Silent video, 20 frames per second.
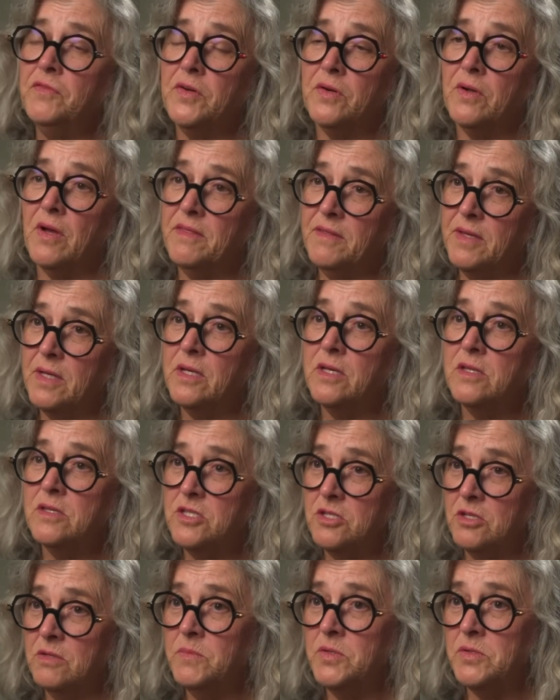I think
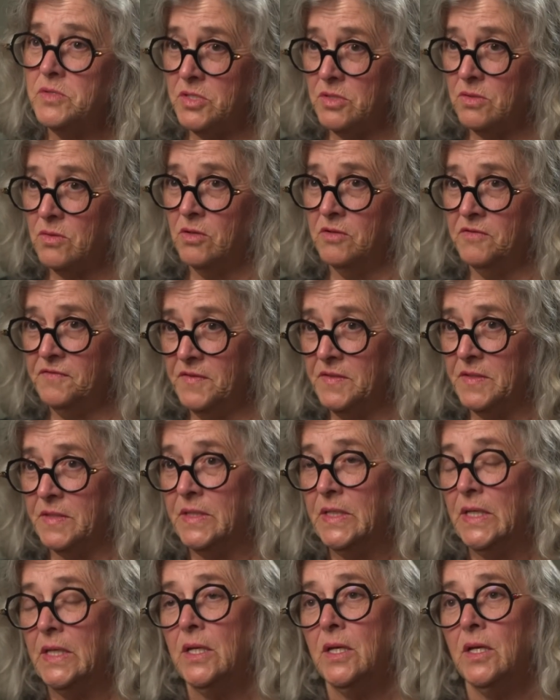consumers are often
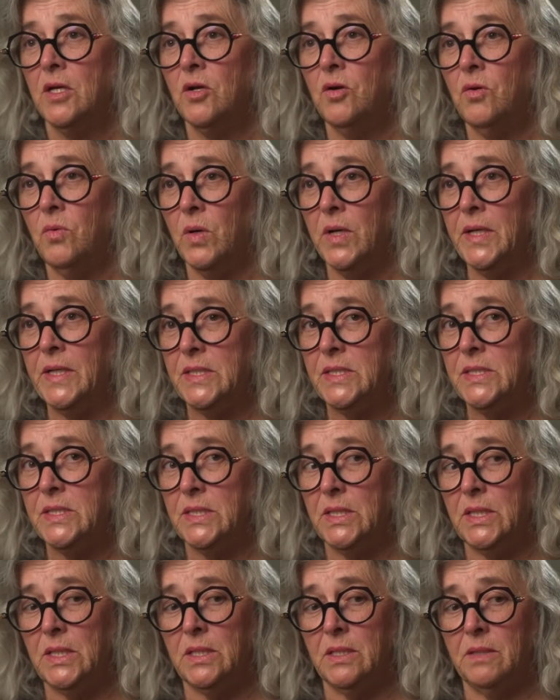quite
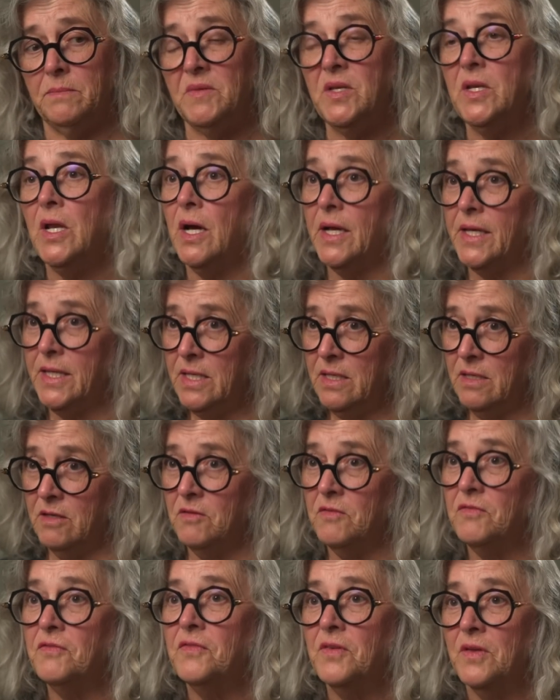um,
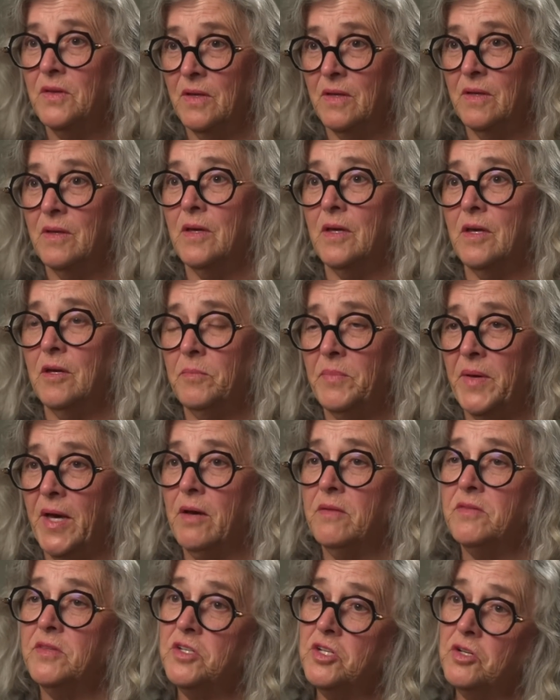naive
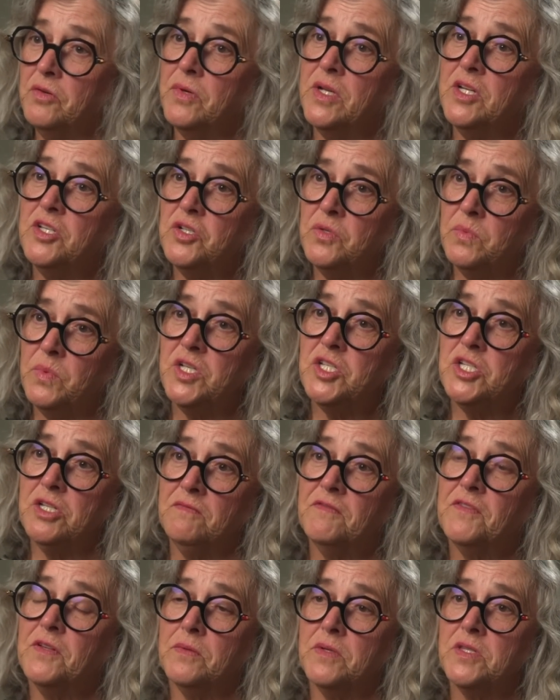about the degree to which
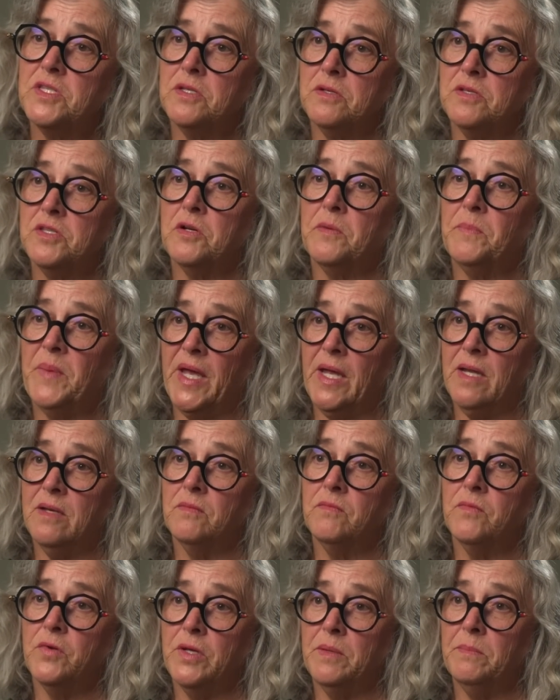influencers are paid
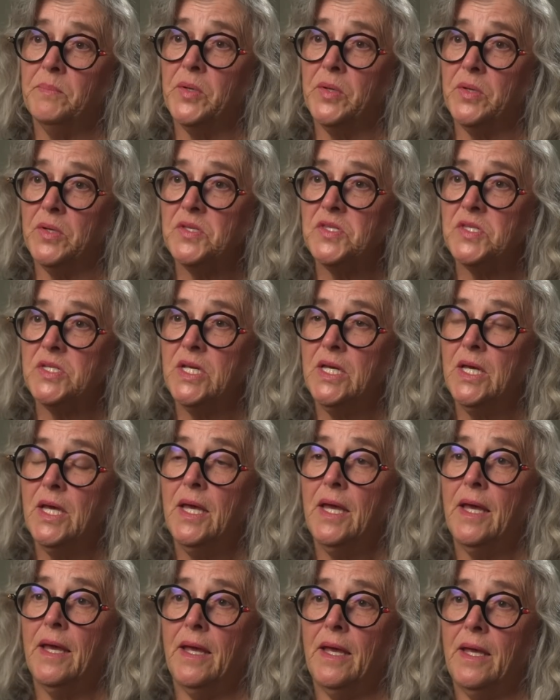and reimbursed,
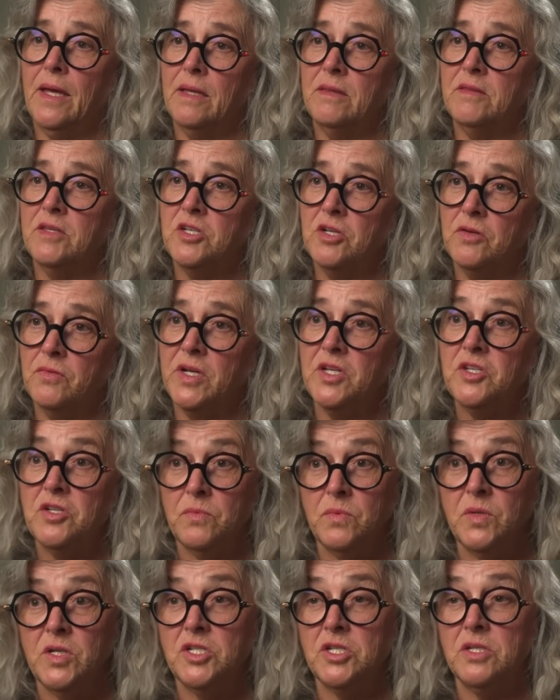and the degree to
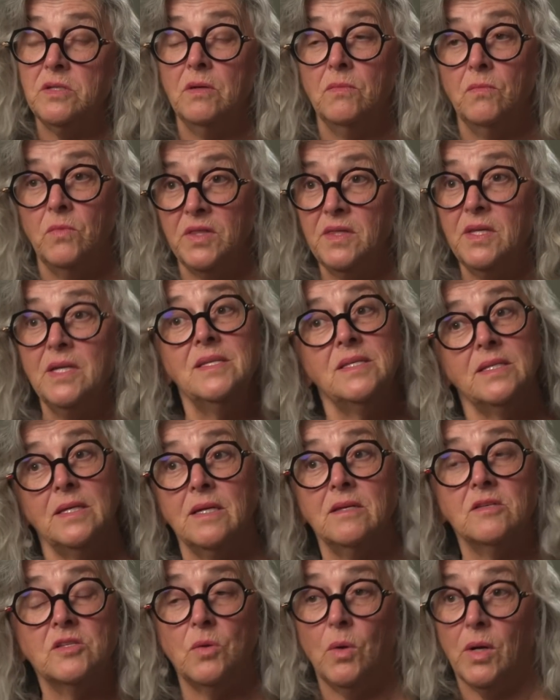which what they say
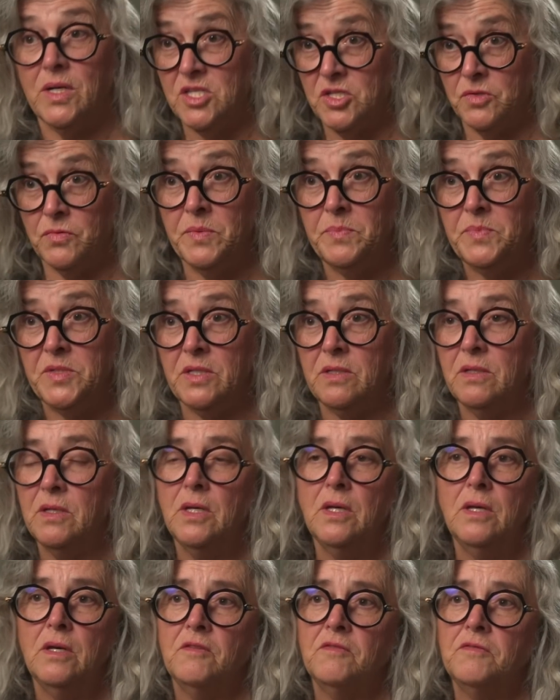is quite scripted
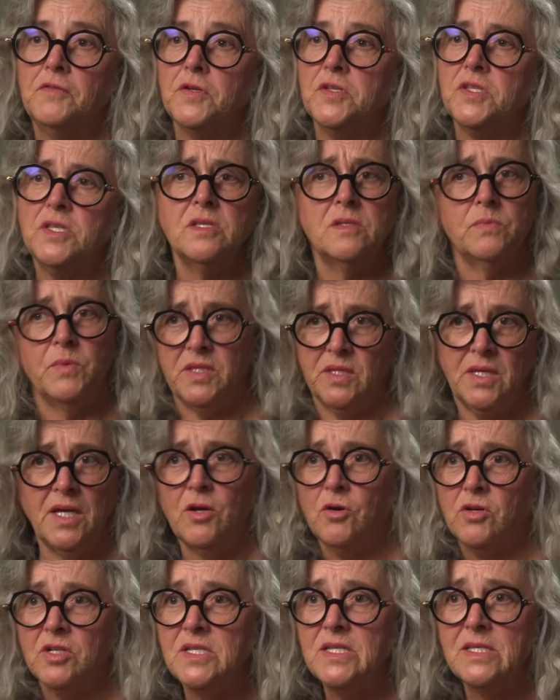versus what they
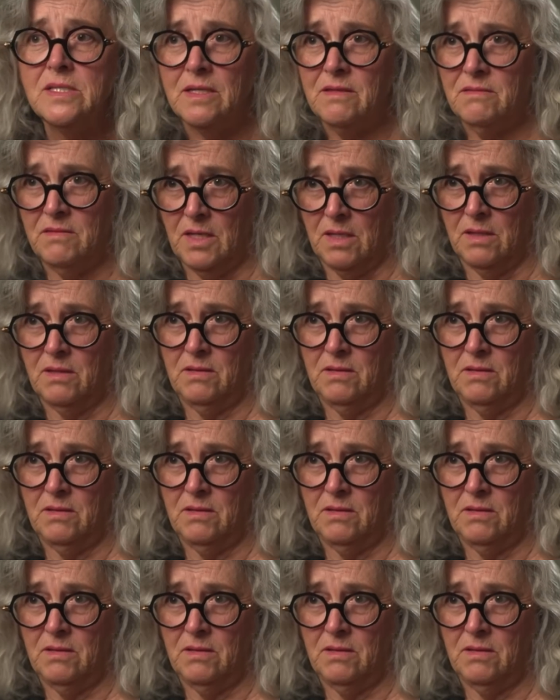honestly think.